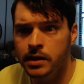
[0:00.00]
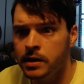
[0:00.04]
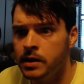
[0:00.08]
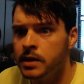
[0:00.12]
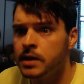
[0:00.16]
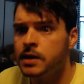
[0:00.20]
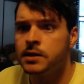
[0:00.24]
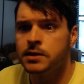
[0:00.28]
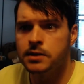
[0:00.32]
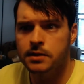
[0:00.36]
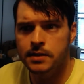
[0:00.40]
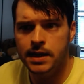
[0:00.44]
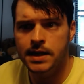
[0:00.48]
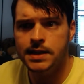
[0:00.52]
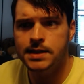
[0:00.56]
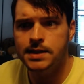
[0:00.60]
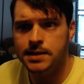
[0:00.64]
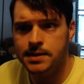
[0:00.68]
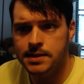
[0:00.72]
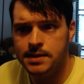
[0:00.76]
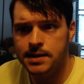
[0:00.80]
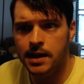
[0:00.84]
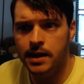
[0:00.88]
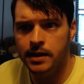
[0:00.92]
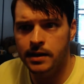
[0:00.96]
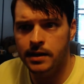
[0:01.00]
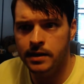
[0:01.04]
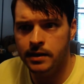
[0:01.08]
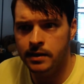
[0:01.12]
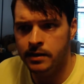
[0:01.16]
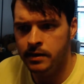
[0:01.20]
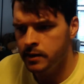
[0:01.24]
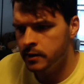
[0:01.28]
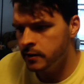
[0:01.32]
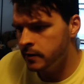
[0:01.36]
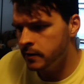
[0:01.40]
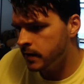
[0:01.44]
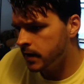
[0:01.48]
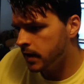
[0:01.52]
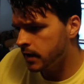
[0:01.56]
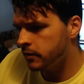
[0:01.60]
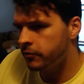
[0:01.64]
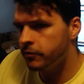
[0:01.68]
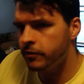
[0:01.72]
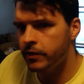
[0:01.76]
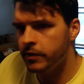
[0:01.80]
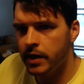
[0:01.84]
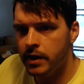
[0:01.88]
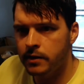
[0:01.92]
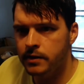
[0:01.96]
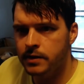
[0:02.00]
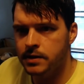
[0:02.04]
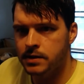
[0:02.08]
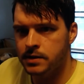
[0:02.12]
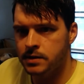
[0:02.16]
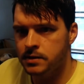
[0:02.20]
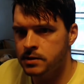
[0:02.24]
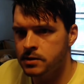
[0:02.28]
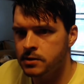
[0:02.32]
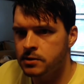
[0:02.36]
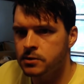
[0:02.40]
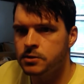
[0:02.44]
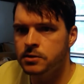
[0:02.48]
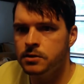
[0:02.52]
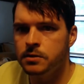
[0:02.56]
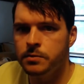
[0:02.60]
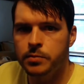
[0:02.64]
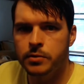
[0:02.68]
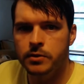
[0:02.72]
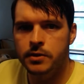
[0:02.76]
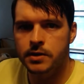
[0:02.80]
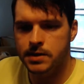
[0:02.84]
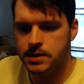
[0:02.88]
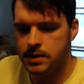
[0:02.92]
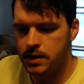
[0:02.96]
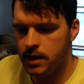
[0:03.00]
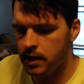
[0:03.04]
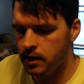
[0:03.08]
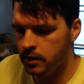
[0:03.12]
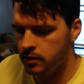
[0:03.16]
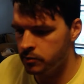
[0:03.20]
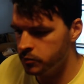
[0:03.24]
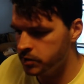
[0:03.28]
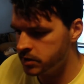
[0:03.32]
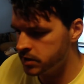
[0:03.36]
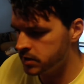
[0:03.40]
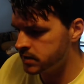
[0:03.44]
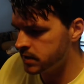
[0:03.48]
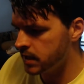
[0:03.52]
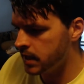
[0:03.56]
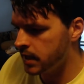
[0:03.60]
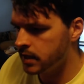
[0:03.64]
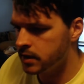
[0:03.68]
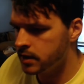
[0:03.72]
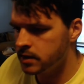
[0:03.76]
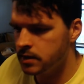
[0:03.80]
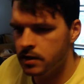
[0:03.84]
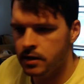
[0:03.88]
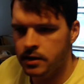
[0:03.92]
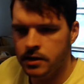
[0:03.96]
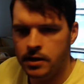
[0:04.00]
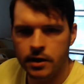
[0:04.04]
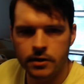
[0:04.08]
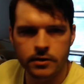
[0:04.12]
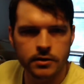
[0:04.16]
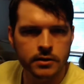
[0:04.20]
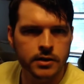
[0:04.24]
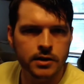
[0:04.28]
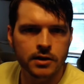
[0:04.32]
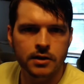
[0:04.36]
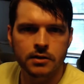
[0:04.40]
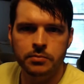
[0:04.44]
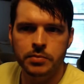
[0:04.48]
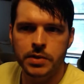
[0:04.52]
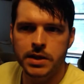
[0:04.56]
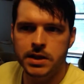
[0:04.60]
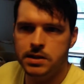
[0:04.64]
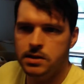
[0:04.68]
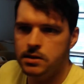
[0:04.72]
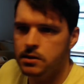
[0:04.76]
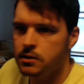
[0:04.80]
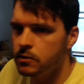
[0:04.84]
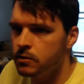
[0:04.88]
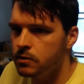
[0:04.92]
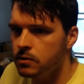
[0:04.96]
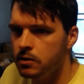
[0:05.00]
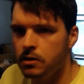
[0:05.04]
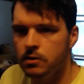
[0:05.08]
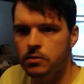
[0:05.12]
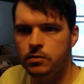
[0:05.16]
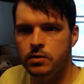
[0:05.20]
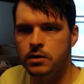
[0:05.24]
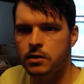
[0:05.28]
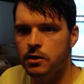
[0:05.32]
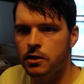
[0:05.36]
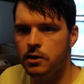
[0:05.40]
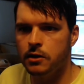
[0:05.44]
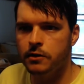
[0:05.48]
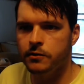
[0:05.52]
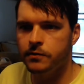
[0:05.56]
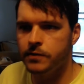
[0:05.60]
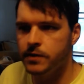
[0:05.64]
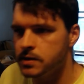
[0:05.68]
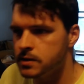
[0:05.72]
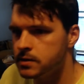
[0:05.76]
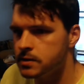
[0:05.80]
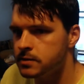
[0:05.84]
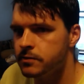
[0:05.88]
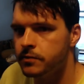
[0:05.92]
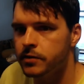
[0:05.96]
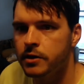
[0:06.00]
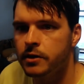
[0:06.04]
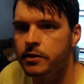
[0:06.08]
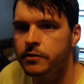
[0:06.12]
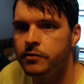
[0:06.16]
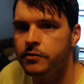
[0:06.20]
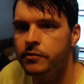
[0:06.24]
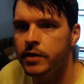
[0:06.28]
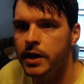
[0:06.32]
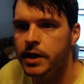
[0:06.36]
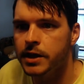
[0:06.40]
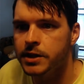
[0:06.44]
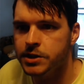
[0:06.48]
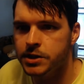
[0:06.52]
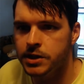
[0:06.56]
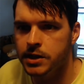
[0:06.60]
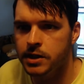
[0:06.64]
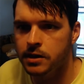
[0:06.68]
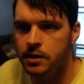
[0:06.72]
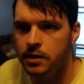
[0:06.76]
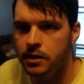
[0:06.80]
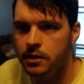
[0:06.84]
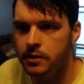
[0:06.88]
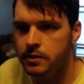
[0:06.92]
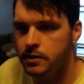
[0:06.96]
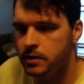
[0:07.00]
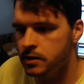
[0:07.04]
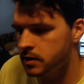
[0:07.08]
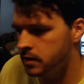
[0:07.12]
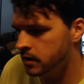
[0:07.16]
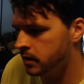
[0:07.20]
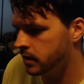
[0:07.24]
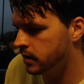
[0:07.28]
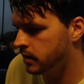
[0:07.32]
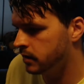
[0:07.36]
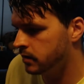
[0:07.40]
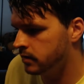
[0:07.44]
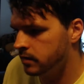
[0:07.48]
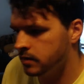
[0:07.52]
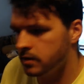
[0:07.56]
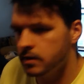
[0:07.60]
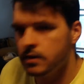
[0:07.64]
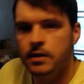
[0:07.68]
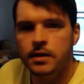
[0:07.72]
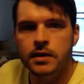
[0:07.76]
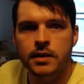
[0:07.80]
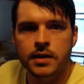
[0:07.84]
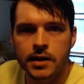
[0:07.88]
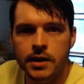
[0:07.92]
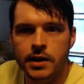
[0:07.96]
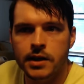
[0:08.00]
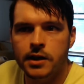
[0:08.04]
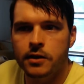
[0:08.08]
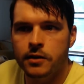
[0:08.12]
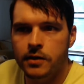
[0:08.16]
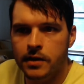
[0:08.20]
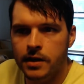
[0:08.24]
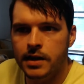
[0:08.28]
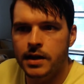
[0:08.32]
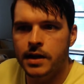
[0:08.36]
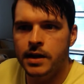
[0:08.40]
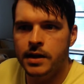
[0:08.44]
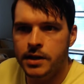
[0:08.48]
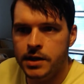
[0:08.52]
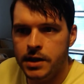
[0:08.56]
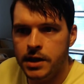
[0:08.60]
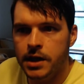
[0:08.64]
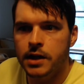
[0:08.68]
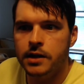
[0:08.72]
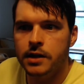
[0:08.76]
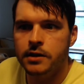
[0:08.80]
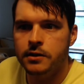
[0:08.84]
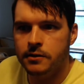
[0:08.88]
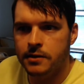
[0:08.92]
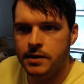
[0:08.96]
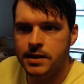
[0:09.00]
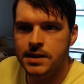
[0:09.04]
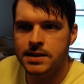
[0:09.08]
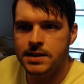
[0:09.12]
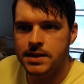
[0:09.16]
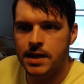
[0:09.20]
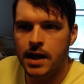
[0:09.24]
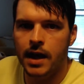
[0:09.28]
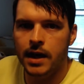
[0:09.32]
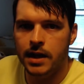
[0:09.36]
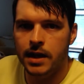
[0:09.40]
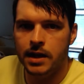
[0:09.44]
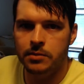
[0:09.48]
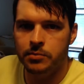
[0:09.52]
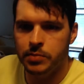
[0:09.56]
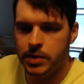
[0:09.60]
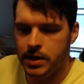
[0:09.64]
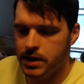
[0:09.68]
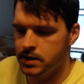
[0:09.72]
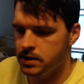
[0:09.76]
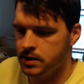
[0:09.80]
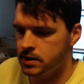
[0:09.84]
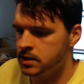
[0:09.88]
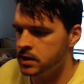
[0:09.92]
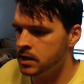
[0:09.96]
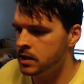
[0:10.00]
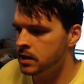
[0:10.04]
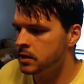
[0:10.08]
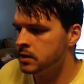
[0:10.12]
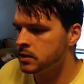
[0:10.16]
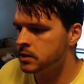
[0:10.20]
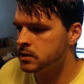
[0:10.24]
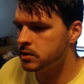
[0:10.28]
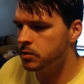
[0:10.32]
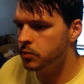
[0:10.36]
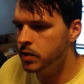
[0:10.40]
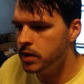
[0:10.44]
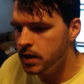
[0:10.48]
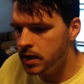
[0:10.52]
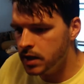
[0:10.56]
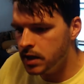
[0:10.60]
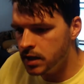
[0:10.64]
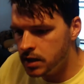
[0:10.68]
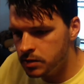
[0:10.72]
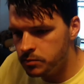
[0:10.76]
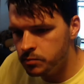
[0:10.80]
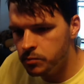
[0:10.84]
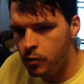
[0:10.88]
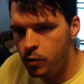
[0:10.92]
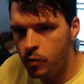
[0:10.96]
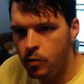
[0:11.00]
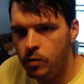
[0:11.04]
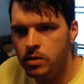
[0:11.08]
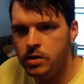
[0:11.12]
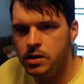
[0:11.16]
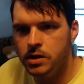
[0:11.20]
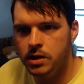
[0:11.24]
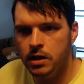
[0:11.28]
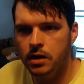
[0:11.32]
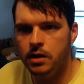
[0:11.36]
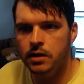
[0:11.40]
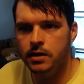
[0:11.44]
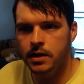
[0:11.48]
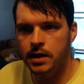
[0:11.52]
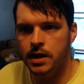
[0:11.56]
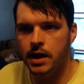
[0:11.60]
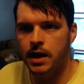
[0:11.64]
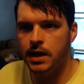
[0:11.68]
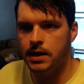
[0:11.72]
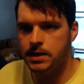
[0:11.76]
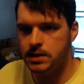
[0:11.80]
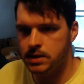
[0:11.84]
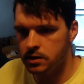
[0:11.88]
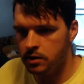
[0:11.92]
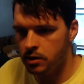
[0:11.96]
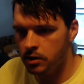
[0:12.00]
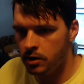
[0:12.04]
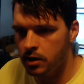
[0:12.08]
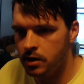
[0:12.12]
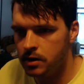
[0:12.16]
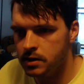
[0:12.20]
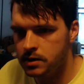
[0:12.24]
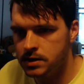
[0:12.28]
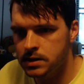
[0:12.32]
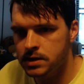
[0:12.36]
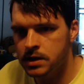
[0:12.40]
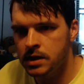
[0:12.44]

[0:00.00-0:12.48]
so that's exciting. You got the Falcons, super exciting. We just added another young piece to go along with our offense, very flashy and another exciting piece. So we need more young guys, and the Hawks,